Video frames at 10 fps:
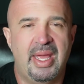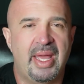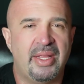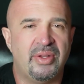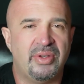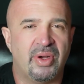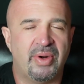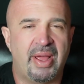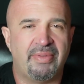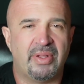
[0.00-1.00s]
and you don't
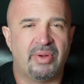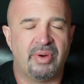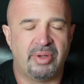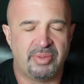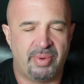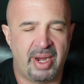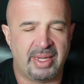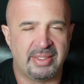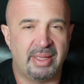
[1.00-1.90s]
have to lower its price,